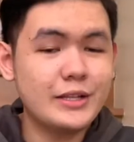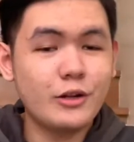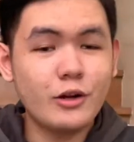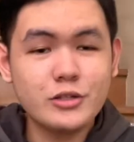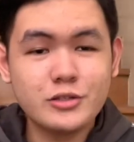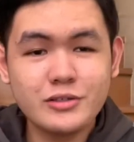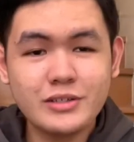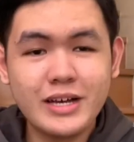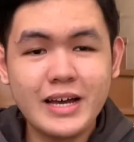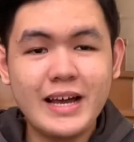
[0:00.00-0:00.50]

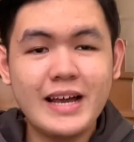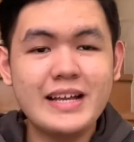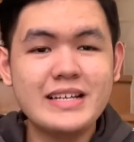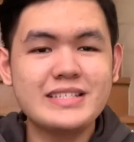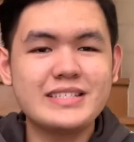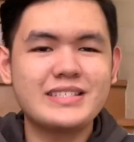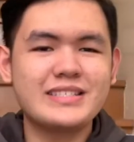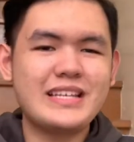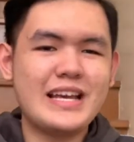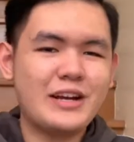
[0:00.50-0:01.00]
also guys,
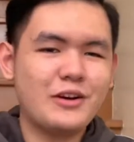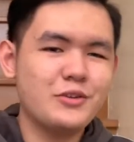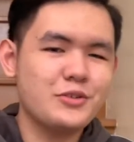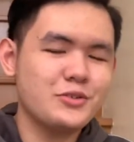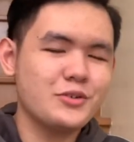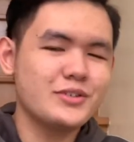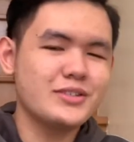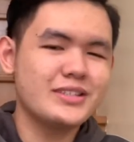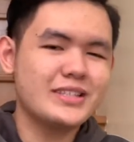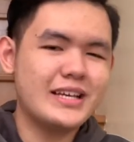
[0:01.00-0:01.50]
second
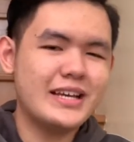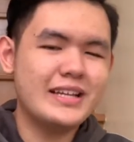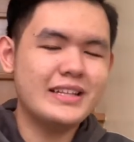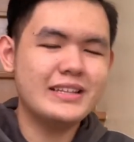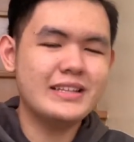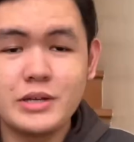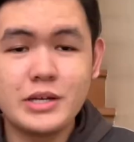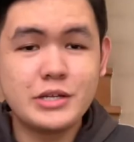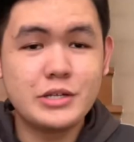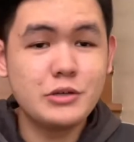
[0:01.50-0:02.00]

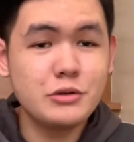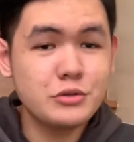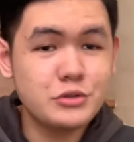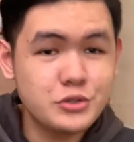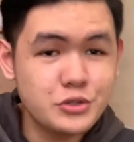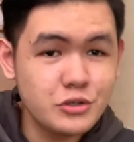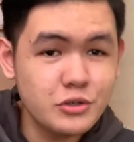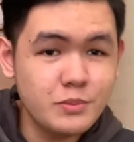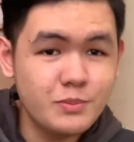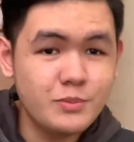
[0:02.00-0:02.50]
content,
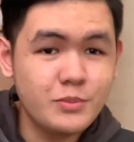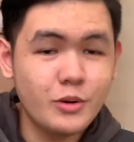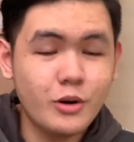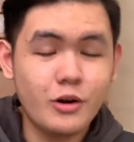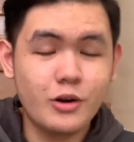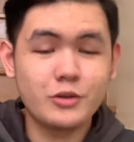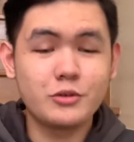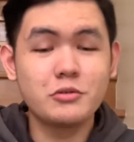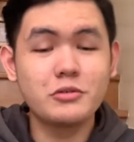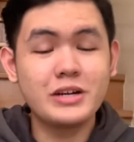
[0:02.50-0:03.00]
YouTube
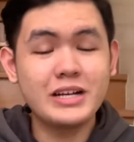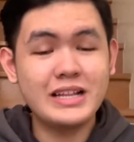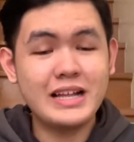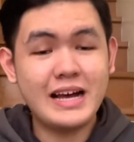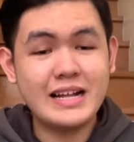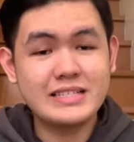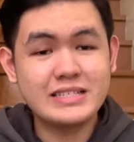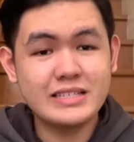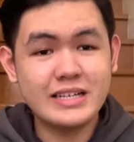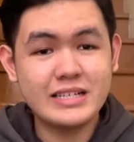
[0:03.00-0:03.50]
or Google
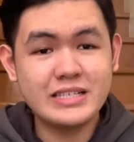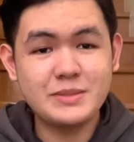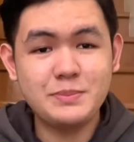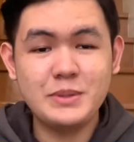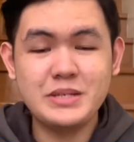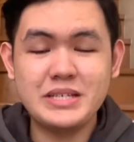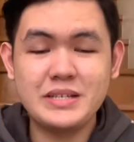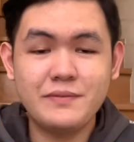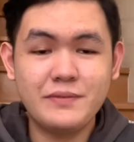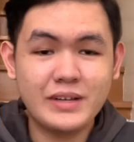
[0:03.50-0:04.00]
Adsense
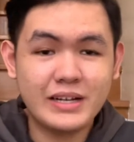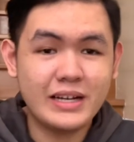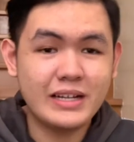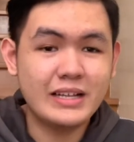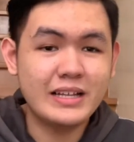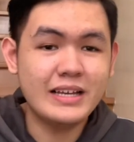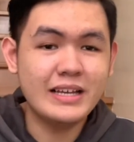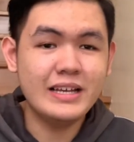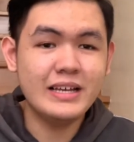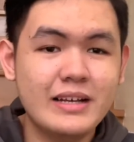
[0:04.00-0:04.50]

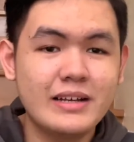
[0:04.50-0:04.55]
specifically.